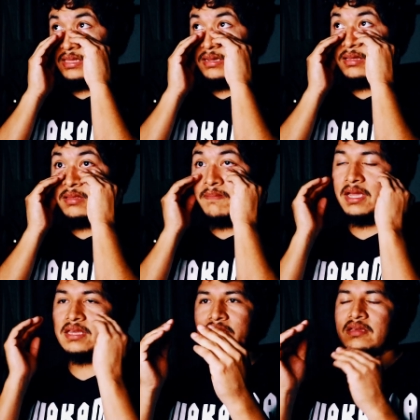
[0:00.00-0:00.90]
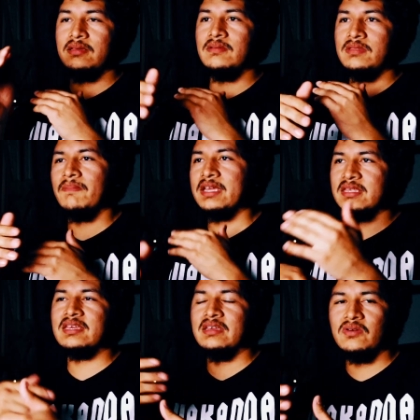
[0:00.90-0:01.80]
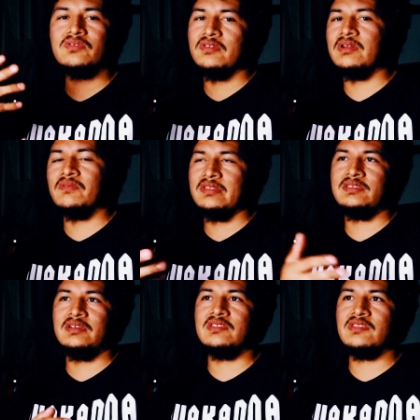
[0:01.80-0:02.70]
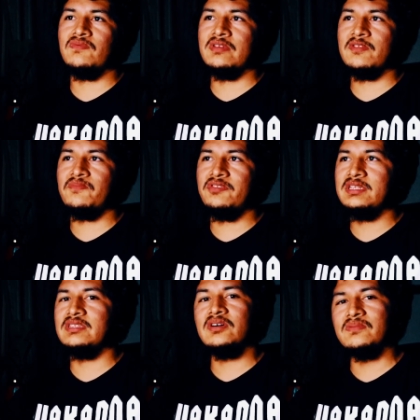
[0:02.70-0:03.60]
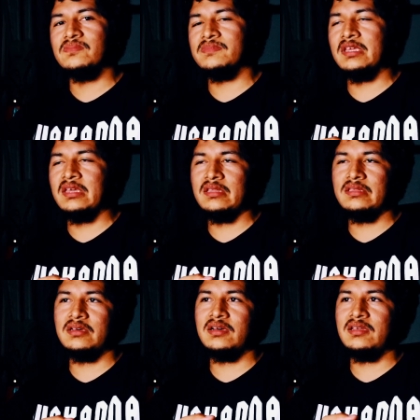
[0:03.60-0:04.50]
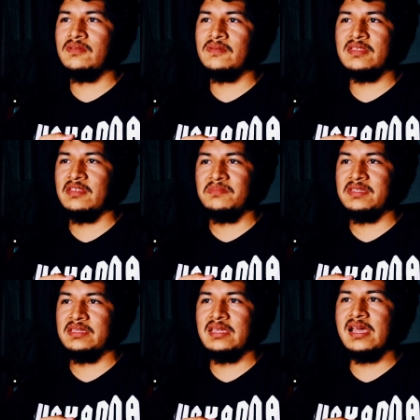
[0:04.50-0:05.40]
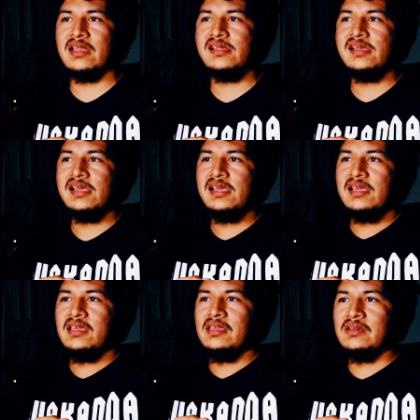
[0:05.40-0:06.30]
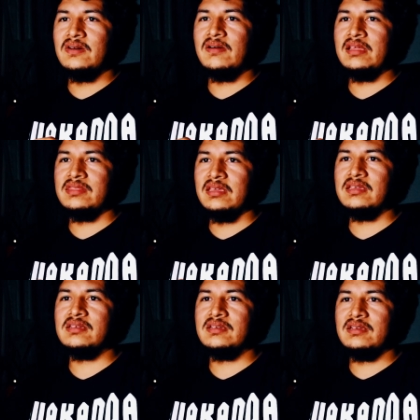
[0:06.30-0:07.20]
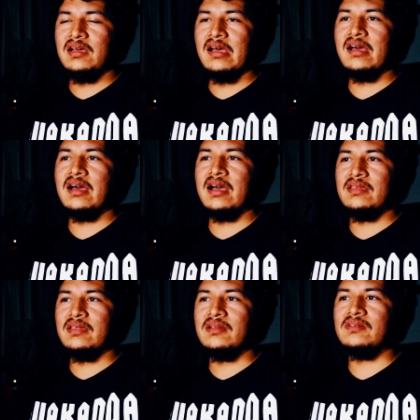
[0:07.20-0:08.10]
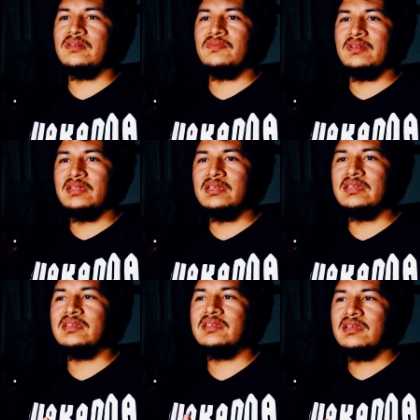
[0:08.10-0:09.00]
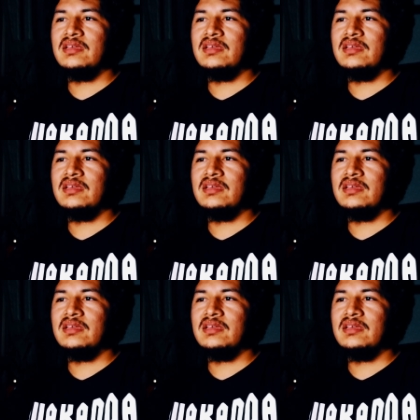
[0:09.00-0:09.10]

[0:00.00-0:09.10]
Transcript: The Mexican culture that was touched was pretty dope, and it was something that, you know, I think I really